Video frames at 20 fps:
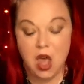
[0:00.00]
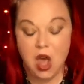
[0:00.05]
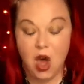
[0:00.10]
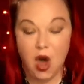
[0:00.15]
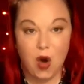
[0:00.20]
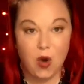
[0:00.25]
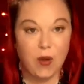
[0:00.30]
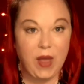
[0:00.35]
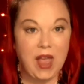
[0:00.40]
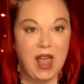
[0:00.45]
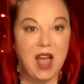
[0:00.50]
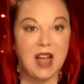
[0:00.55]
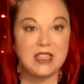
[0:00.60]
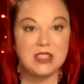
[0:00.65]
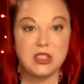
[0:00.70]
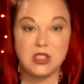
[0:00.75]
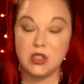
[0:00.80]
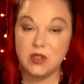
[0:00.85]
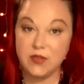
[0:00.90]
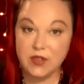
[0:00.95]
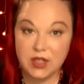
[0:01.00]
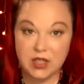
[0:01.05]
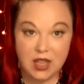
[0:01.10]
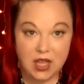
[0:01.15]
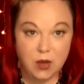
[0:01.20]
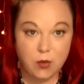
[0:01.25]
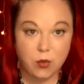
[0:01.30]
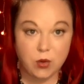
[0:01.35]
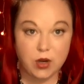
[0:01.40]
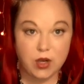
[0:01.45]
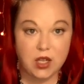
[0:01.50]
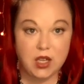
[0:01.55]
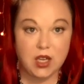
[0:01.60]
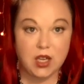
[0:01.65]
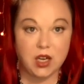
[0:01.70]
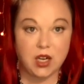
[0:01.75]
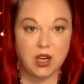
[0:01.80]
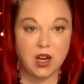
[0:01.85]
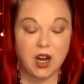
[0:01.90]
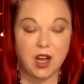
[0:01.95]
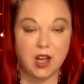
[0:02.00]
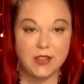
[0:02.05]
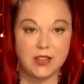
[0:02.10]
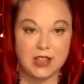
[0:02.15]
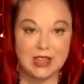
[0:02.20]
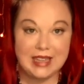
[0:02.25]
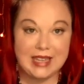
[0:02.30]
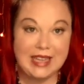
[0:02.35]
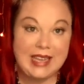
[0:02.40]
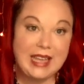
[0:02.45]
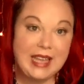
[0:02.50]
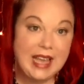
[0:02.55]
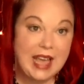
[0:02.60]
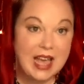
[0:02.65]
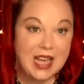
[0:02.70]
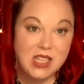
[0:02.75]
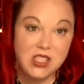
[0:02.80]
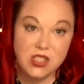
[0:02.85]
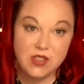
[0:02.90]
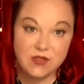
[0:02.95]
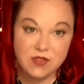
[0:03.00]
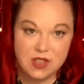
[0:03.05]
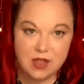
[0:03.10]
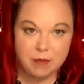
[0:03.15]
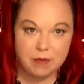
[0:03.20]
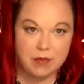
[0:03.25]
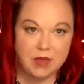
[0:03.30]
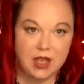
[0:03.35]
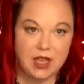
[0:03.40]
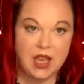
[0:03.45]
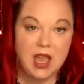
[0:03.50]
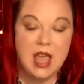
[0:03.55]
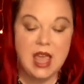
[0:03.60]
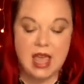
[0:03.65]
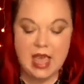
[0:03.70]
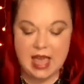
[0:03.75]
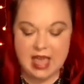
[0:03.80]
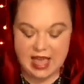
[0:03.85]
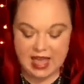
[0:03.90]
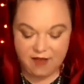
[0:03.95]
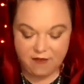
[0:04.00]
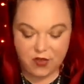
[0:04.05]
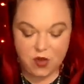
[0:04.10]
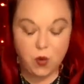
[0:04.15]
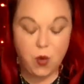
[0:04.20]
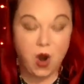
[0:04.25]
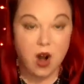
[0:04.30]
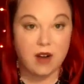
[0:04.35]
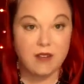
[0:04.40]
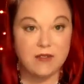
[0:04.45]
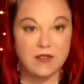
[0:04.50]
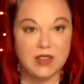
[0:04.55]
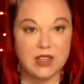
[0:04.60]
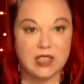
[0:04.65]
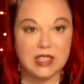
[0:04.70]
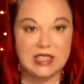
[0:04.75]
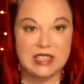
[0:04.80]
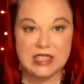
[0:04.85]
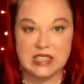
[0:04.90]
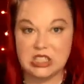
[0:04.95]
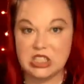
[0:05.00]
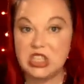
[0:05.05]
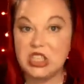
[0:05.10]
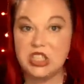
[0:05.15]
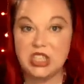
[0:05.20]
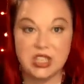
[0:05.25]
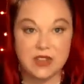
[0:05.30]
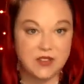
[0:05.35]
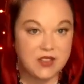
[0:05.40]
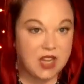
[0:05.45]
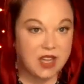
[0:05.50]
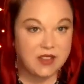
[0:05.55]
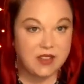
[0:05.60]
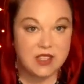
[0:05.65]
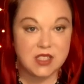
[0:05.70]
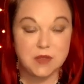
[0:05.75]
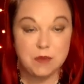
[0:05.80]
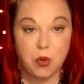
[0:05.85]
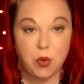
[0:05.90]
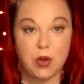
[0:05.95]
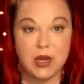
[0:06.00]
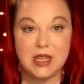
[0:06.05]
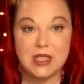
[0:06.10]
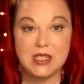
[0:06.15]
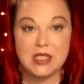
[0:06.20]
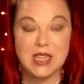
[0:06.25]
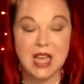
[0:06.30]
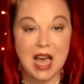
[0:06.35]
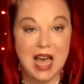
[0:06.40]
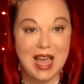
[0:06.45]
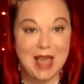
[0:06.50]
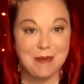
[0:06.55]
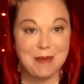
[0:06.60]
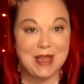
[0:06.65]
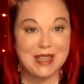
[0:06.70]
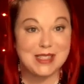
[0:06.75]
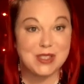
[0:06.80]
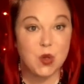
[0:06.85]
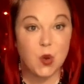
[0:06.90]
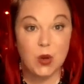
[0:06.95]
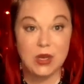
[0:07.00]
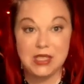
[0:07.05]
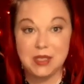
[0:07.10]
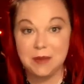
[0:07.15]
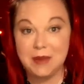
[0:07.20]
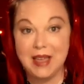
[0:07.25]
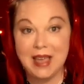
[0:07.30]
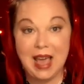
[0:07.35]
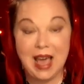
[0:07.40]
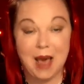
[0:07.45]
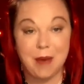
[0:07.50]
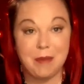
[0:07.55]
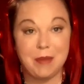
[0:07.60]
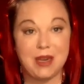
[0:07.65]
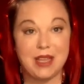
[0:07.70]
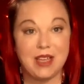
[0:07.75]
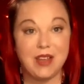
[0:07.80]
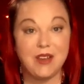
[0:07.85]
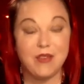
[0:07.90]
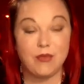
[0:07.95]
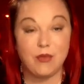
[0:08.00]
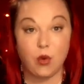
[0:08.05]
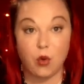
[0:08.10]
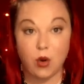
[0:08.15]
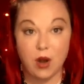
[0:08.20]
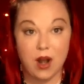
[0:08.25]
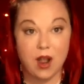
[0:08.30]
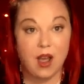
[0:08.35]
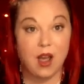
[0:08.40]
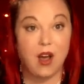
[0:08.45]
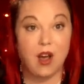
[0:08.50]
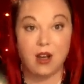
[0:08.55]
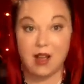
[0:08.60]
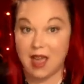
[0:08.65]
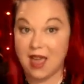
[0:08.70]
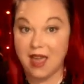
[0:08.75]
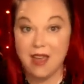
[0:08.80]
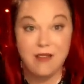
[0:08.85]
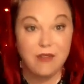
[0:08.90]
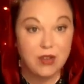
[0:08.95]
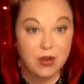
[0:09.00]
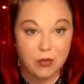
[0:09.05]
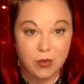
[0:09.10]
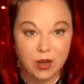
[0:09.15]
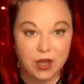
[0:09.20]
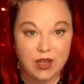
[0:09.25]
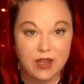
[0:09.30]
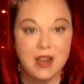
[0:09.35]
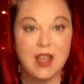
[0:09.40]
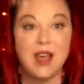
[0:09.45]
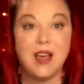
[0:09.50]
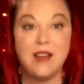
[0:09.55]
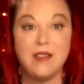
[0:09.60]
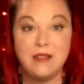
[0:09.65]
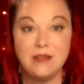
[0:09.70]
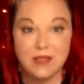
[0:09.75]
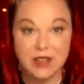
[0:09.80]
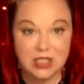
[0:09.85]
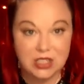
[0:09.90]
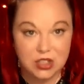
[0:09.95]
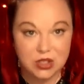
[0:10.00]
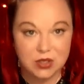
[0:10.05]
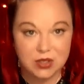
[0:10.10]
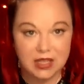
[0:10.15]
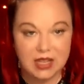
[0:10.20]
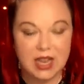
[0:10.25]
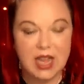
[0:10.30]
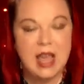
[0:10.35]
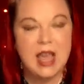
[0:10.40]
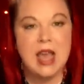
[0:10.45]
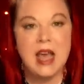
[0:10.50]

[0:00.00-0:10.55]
Okay, I do feel like we're here on the leading edge of something. If you are feeling this shift at this point in time, it's going to be happening for everyone eventually.